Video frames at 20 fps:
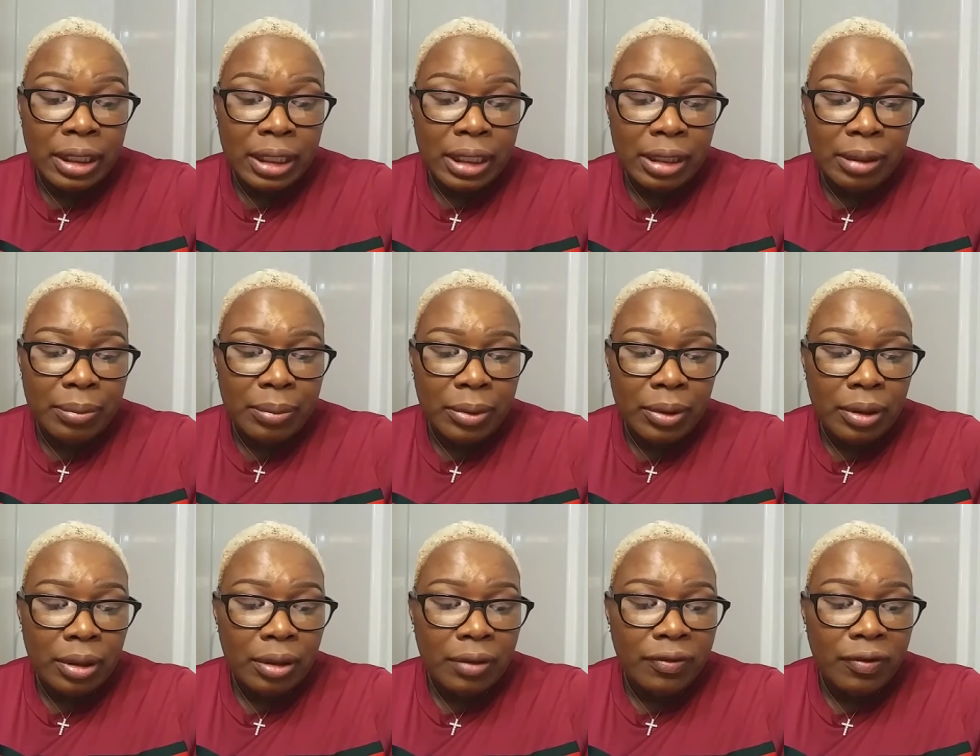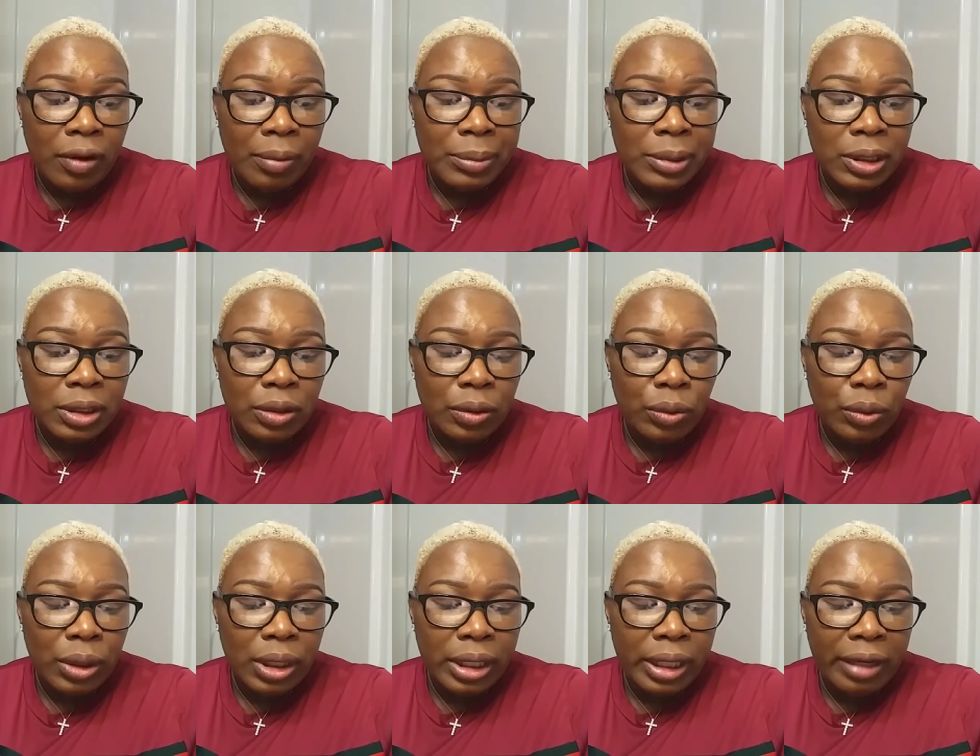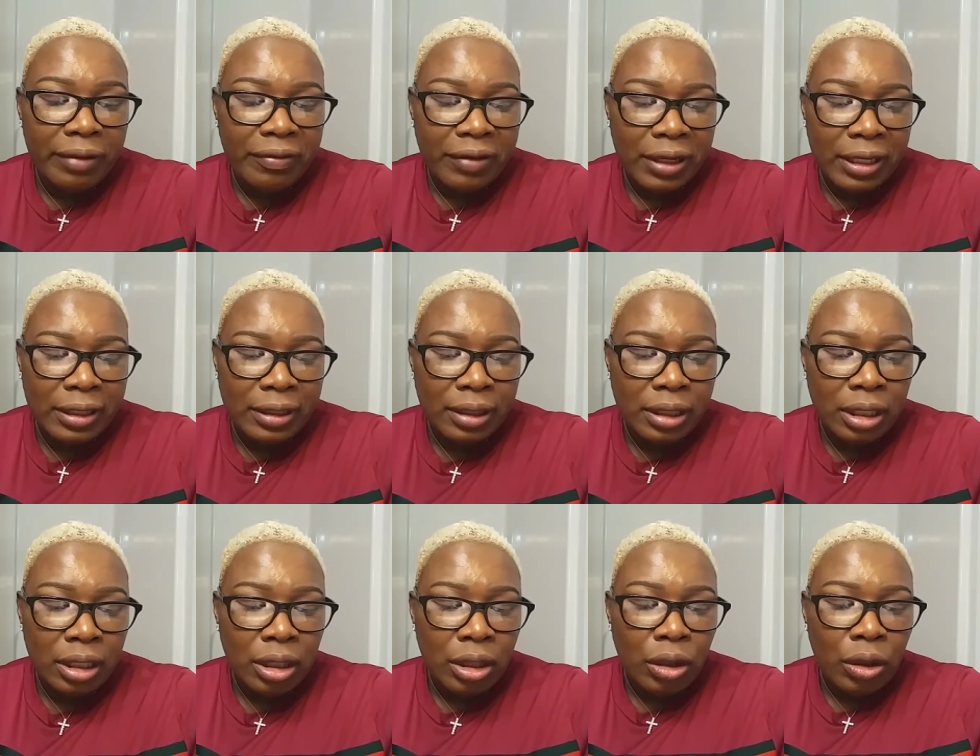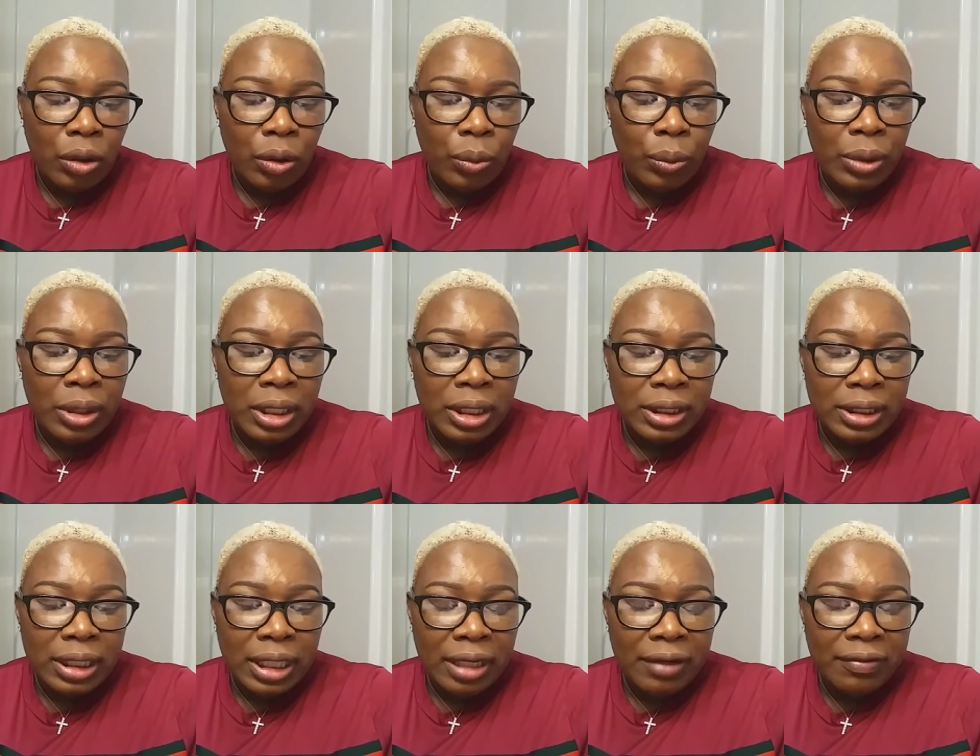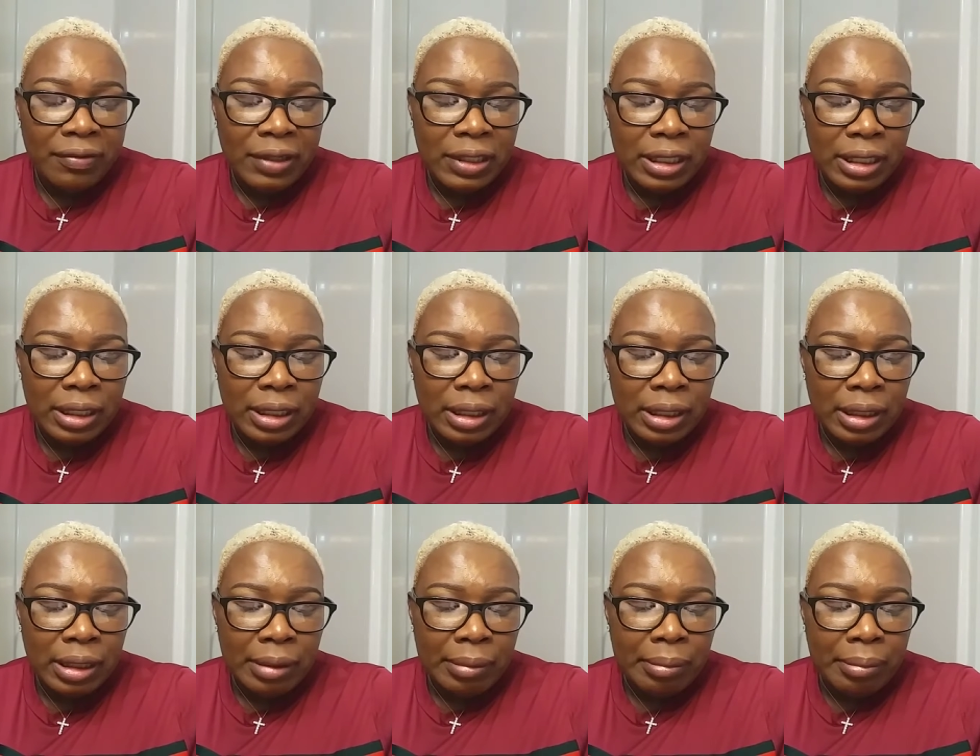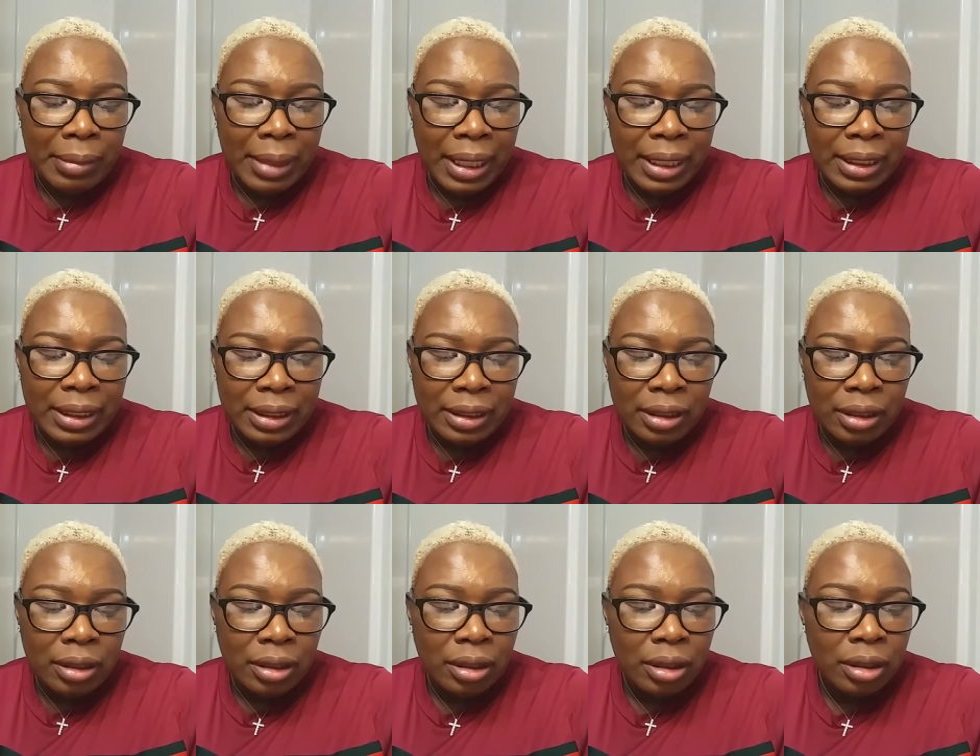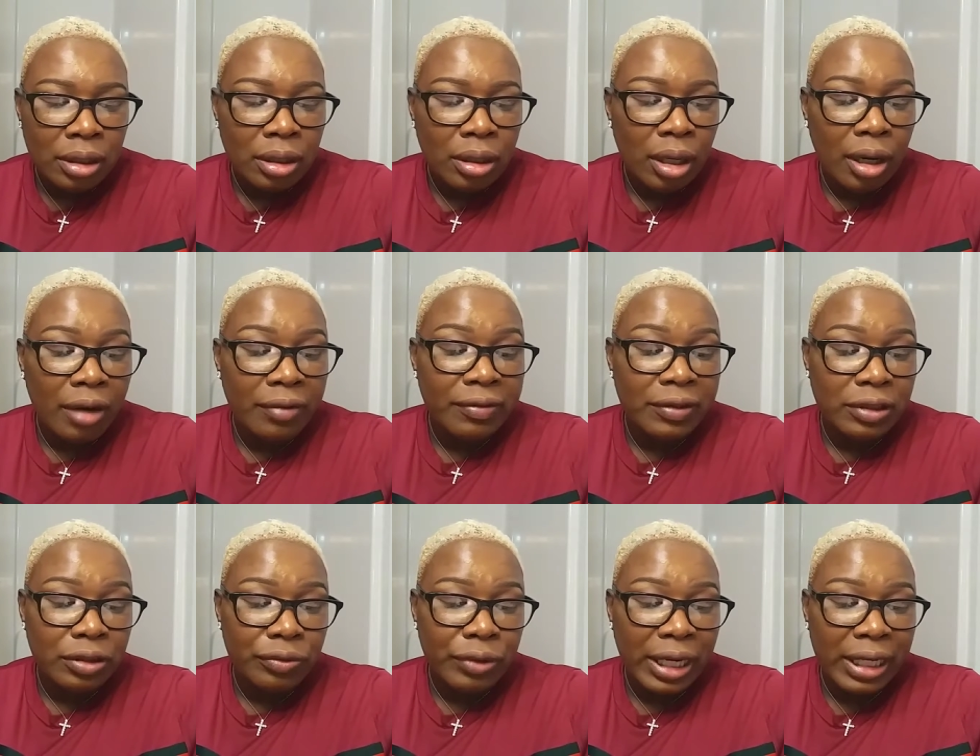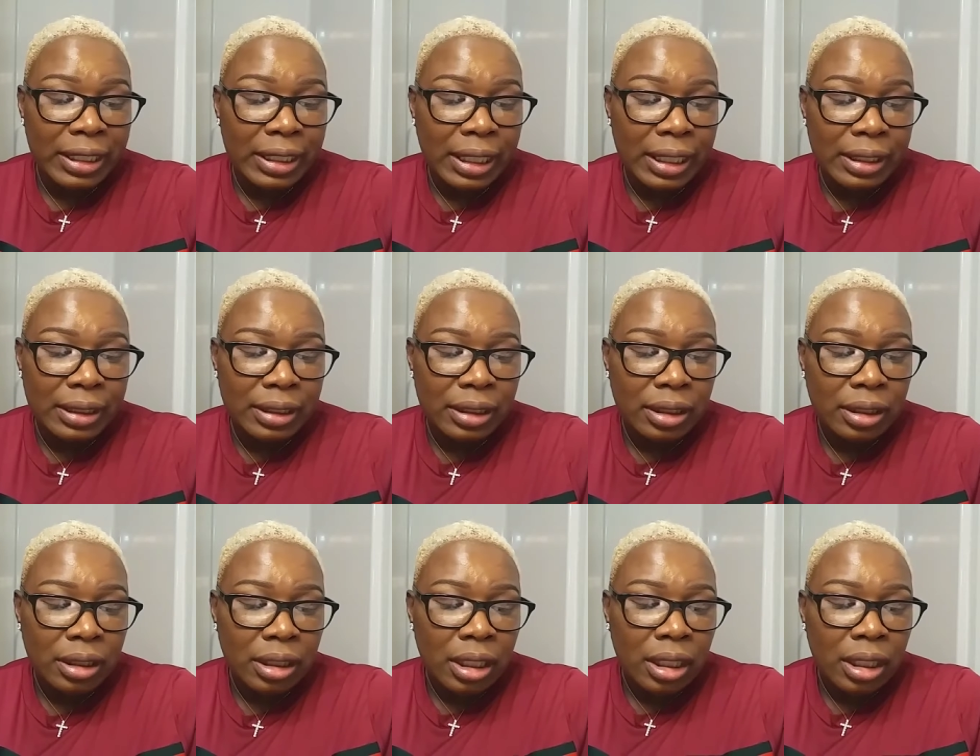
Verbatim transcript: him from his holy heaven with the saving might of his right hand.